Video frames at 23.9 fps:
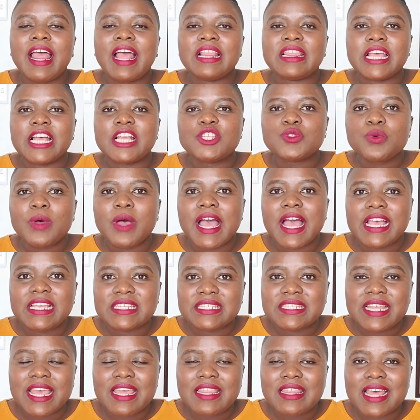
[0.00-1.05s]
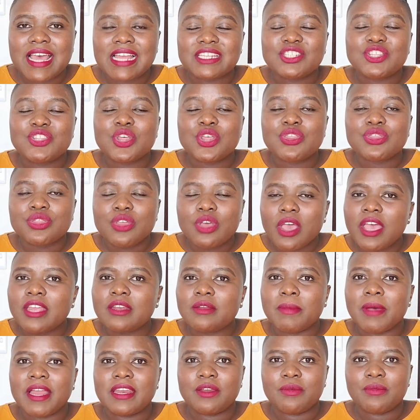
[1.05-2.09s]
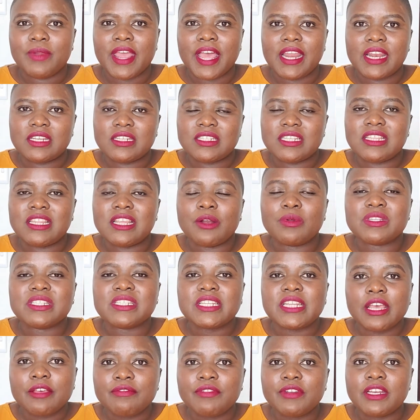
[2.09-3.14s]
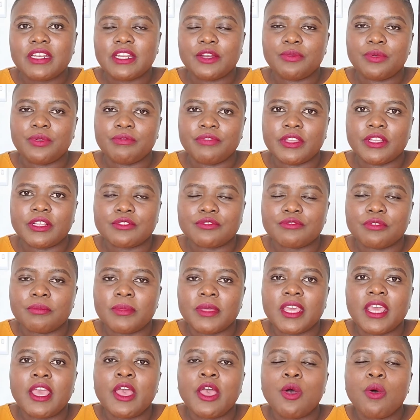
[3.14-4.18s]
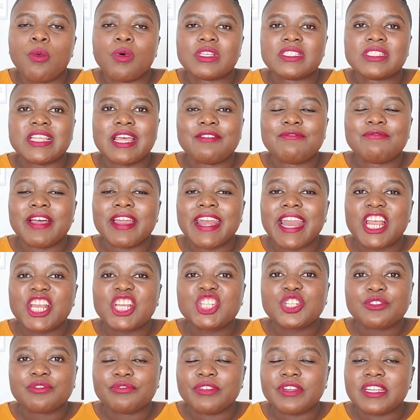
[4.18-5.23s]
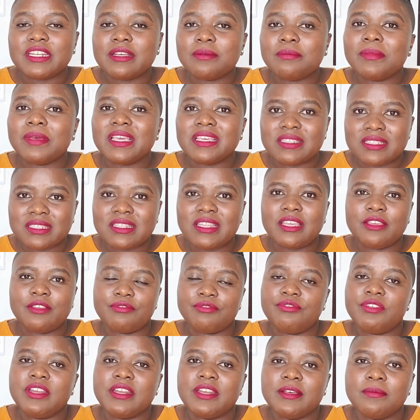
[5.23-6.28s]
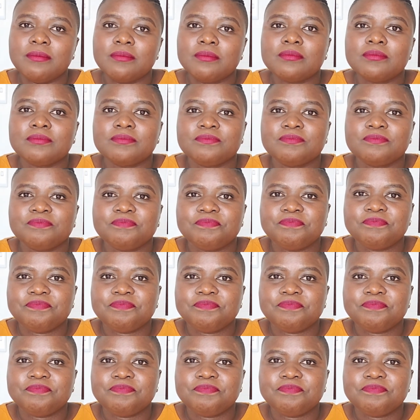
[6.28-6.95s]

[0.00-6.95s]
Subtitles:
And that's why I say that the third money reality that was definitely revealed for me was that financial freedom is the freedom.